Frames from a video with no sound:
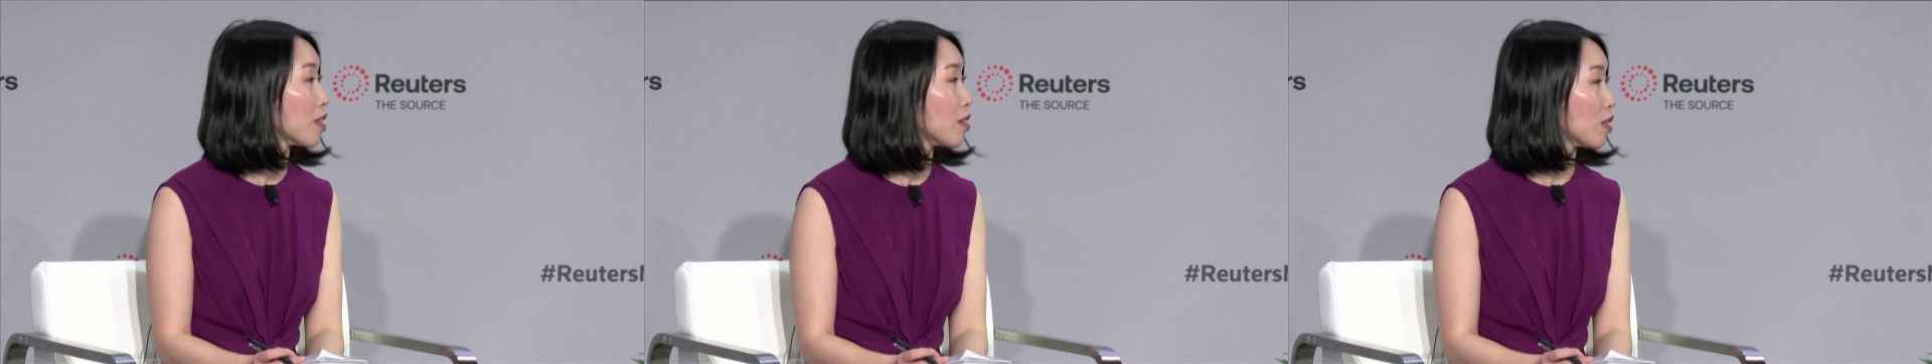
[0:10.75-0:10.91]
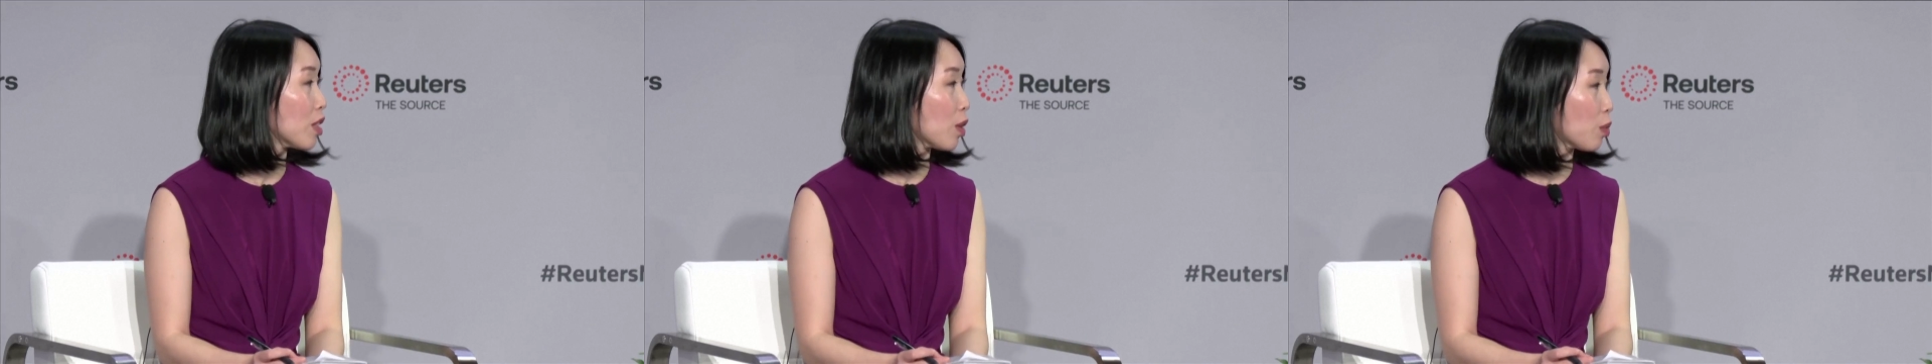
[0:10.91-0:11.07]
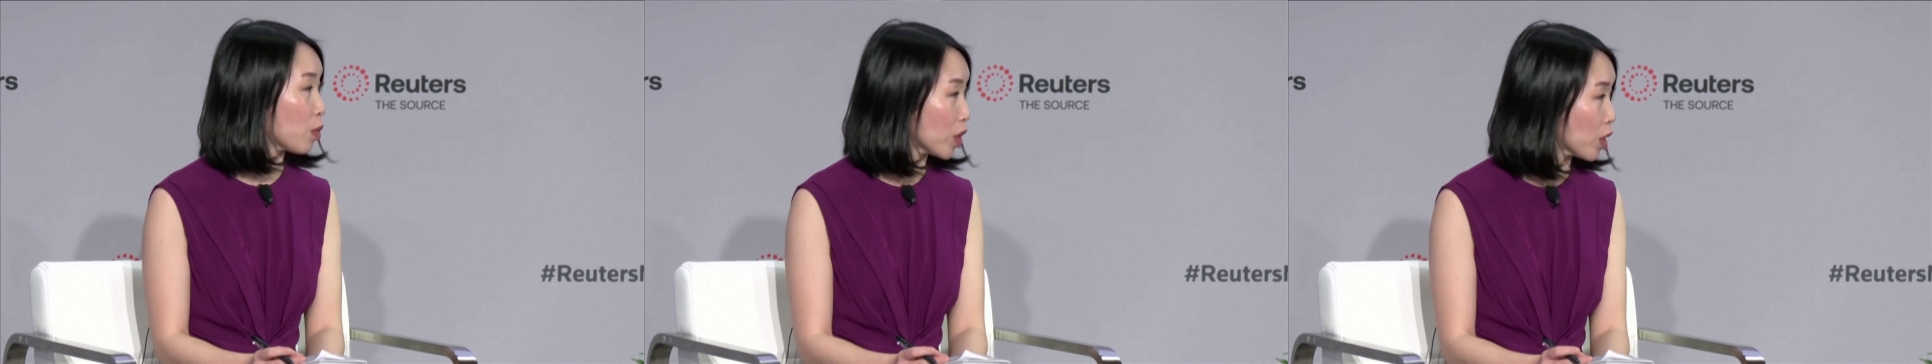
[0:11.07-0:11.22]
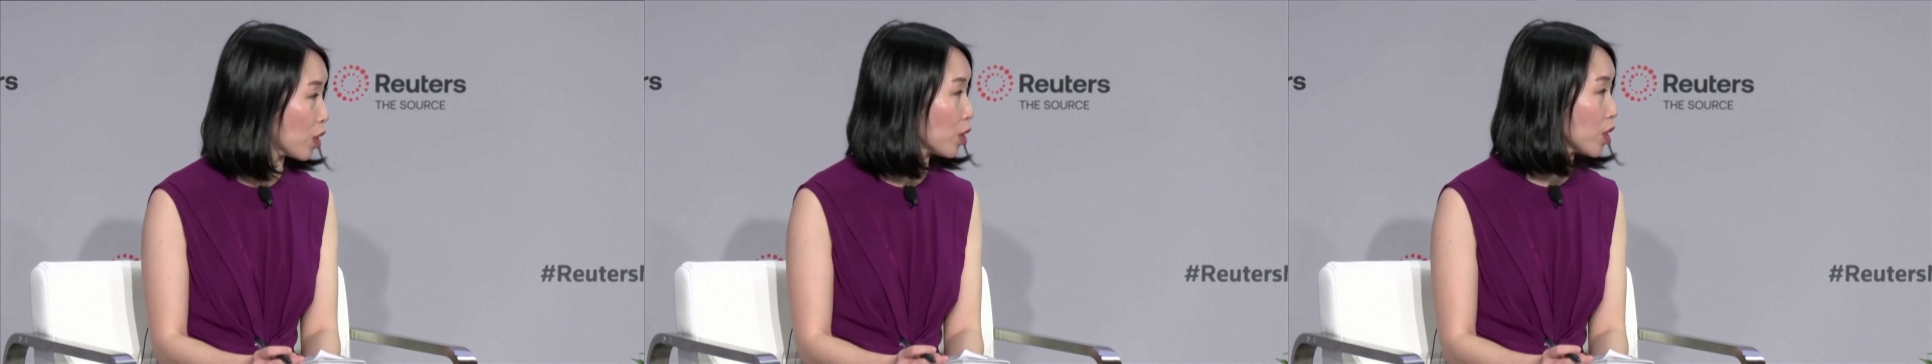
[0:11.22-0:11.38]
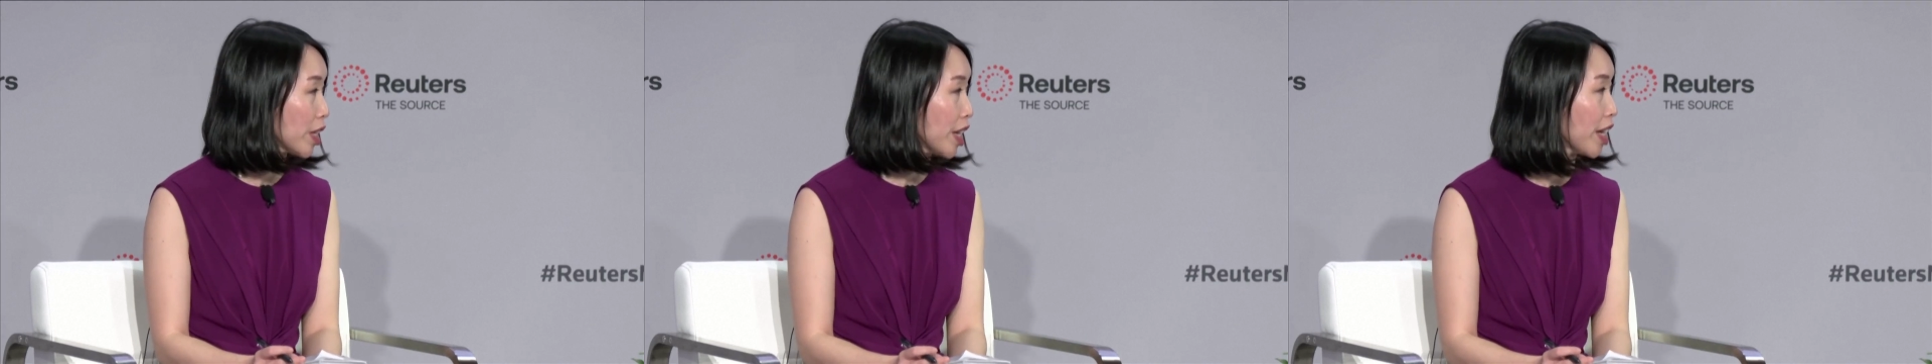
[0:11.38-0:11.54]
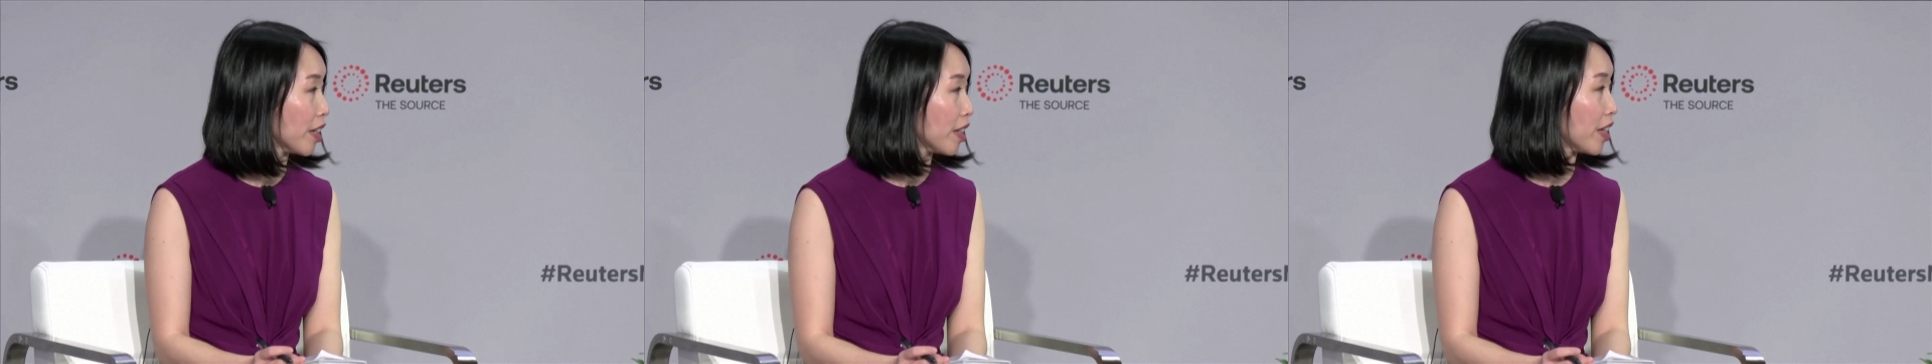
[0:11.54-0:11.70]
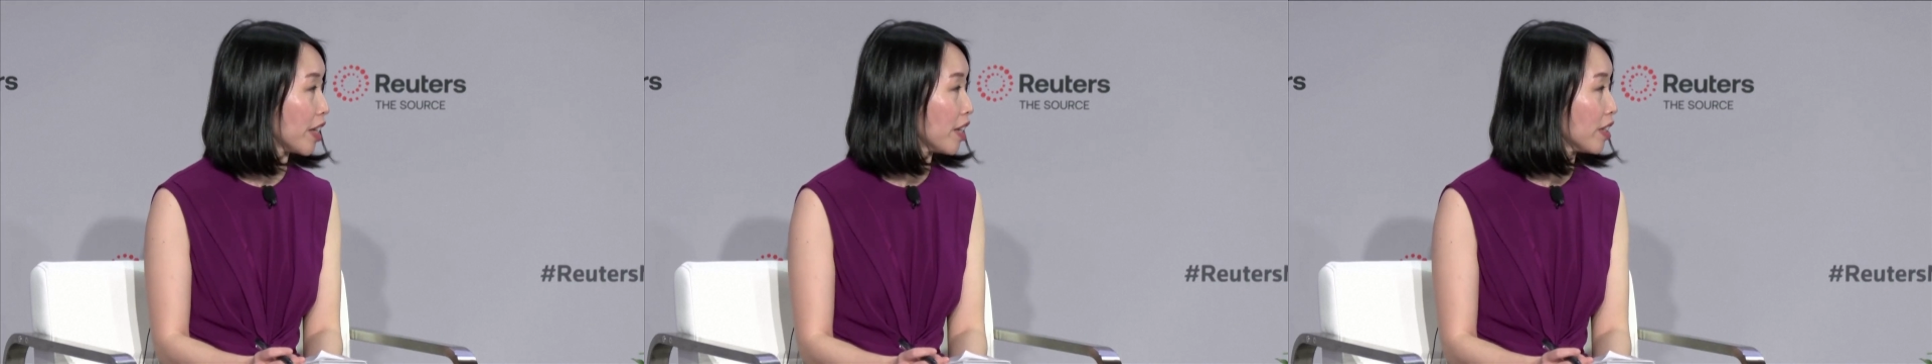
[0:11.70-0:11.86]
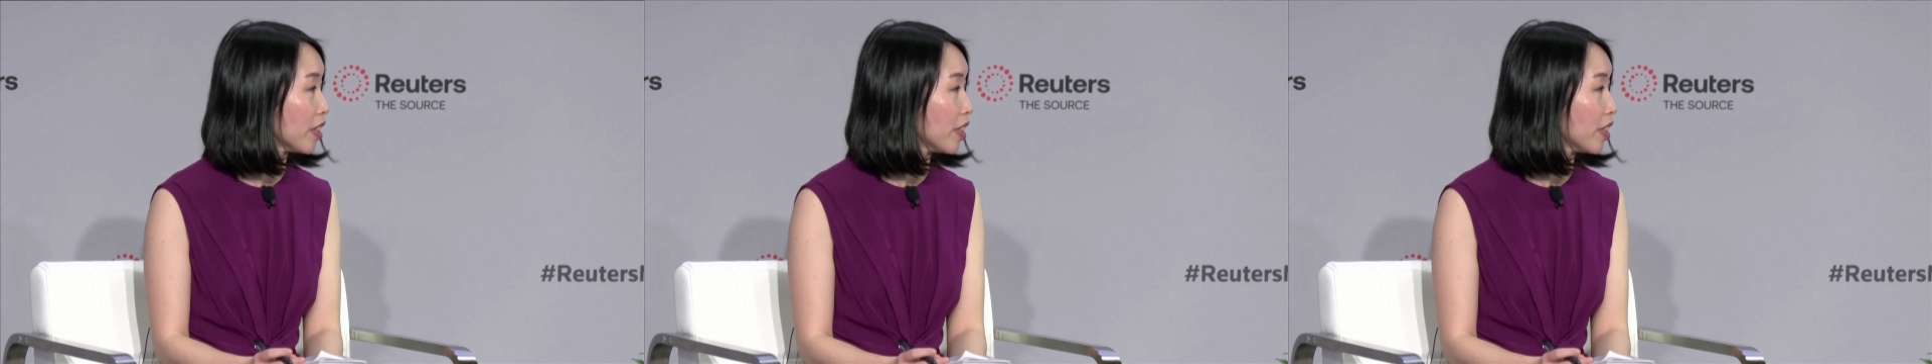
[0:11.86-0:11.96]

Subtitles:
So what's your take on that?